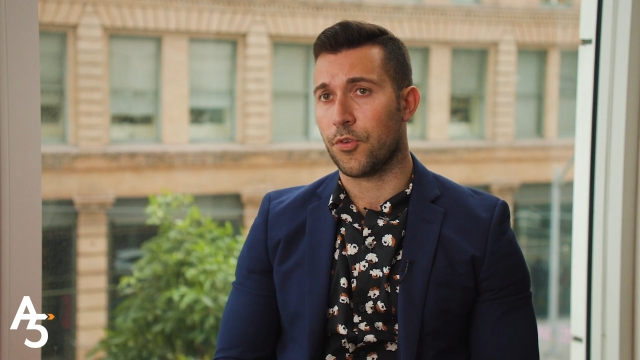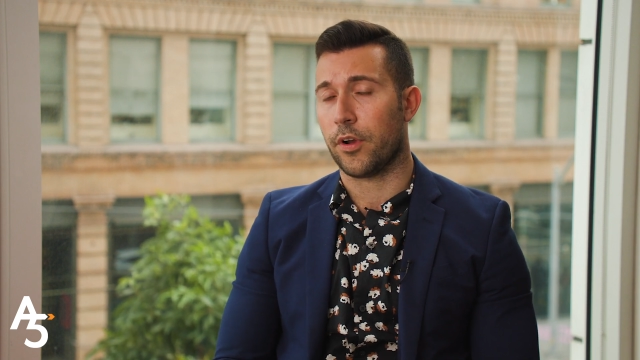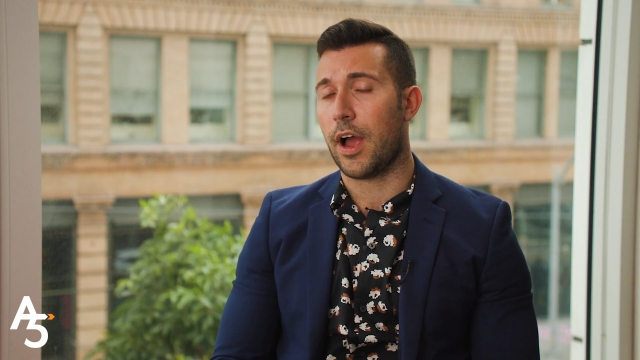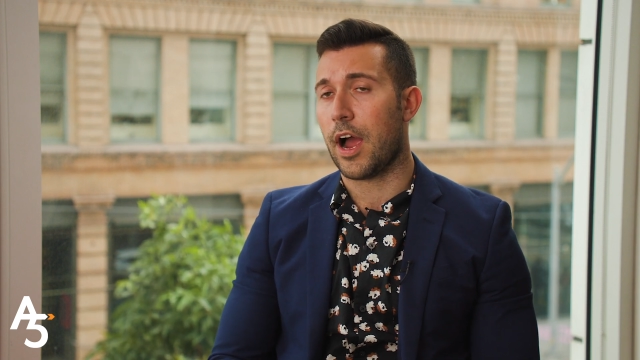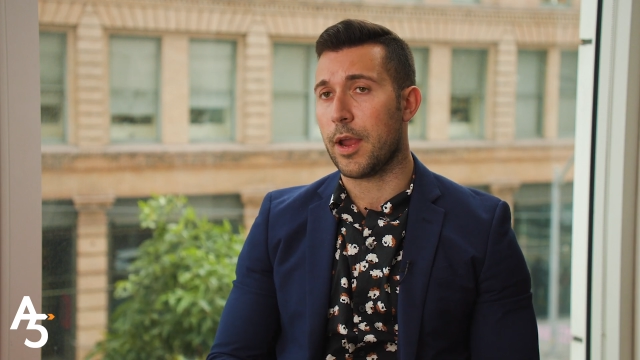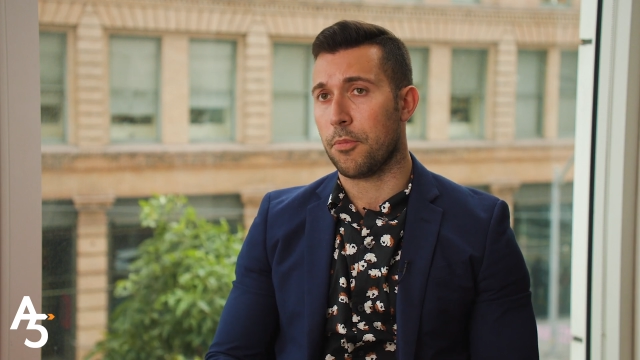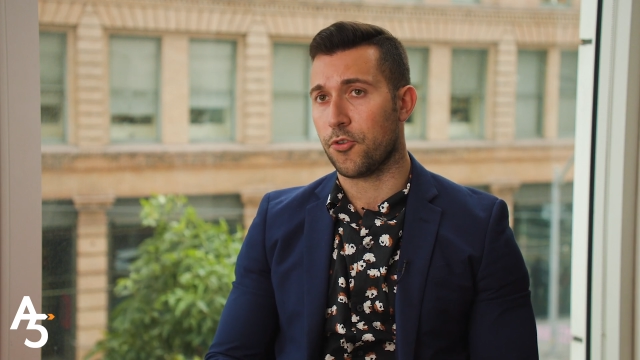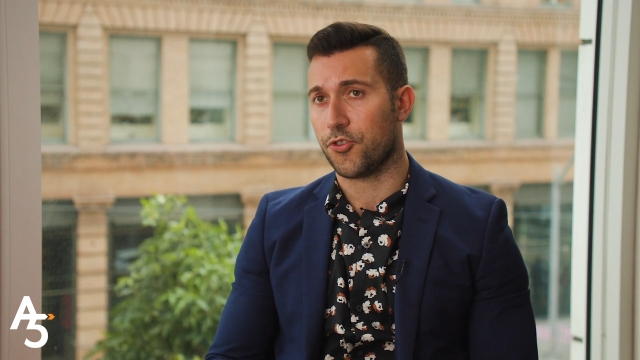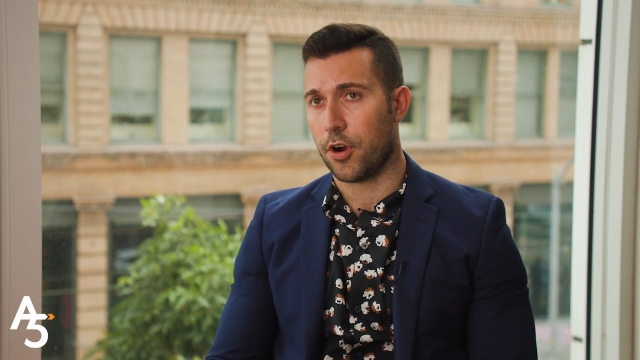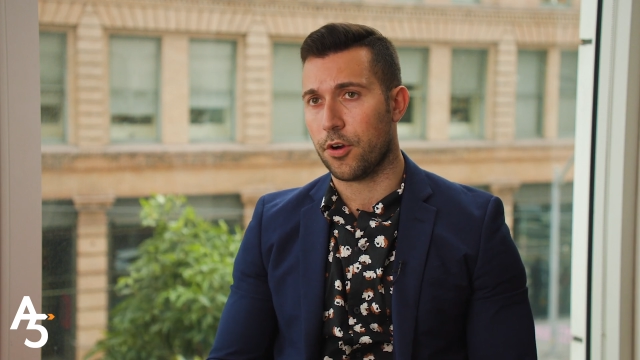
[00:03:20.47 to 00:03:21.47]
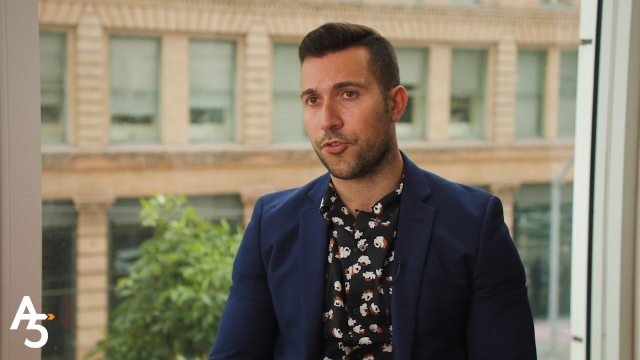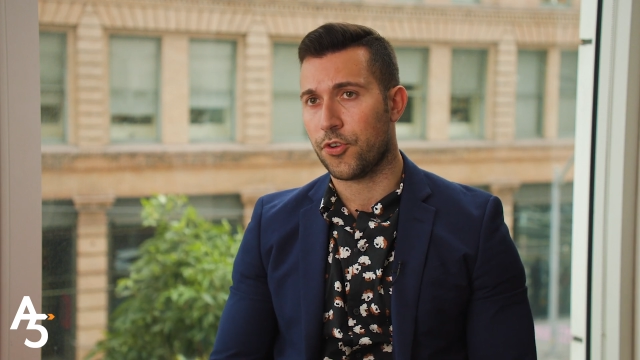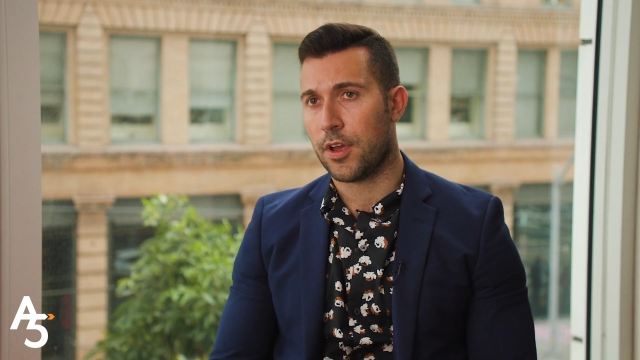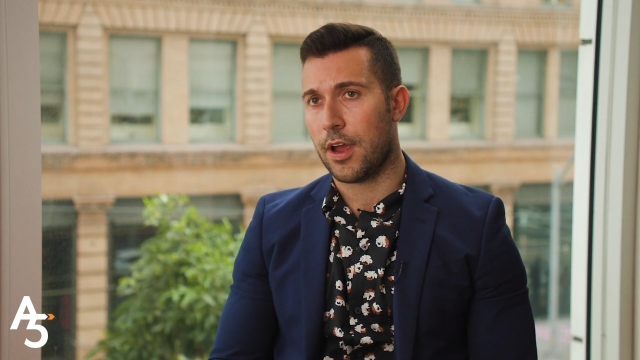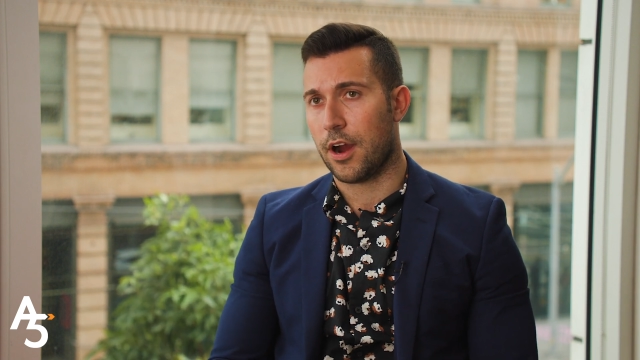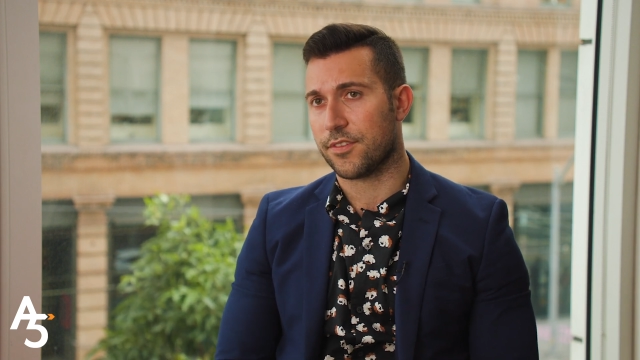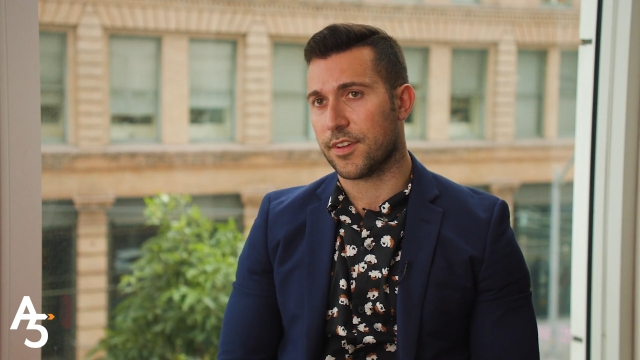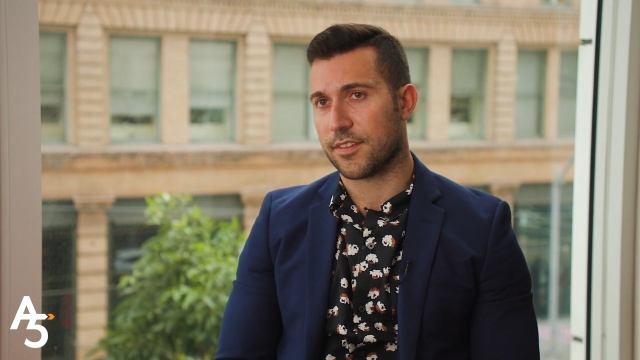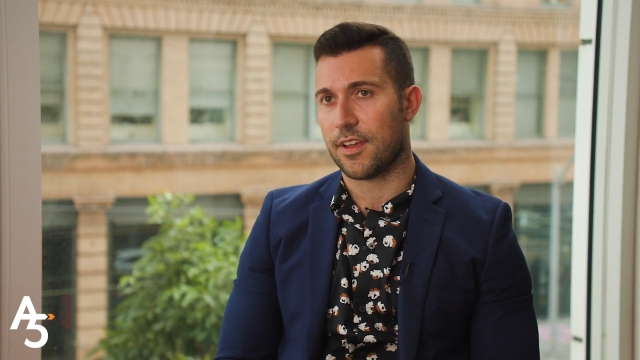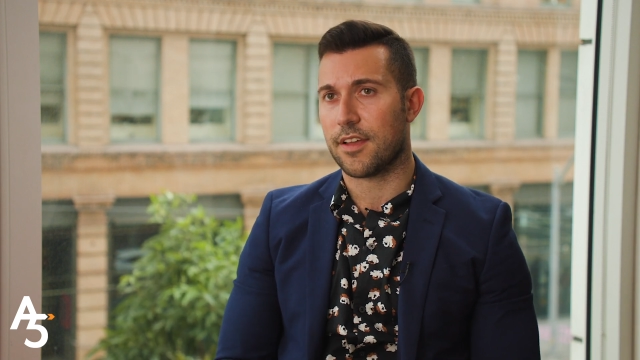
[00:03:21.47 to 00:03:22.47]
really hypercharge our
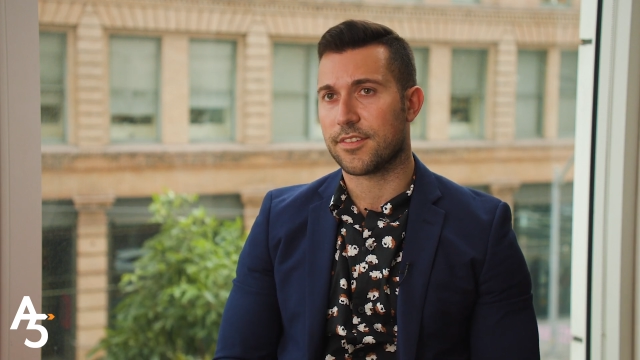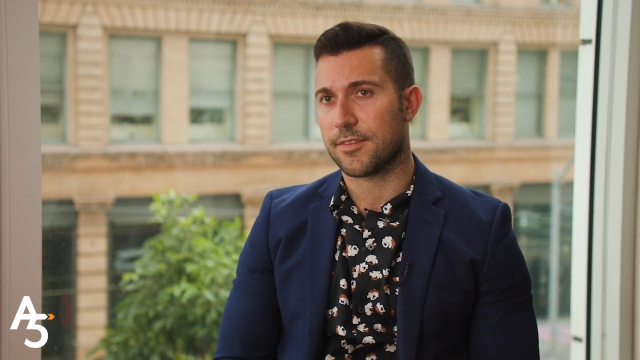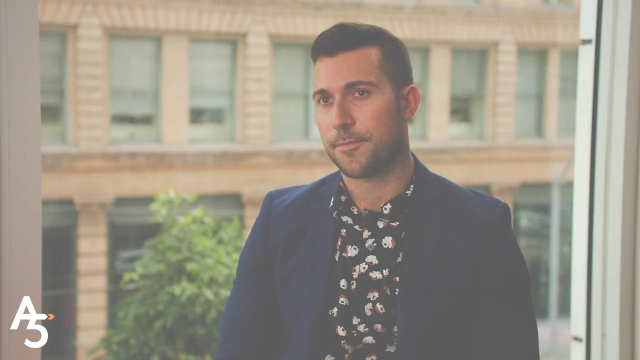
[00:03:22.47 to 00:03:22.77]
success.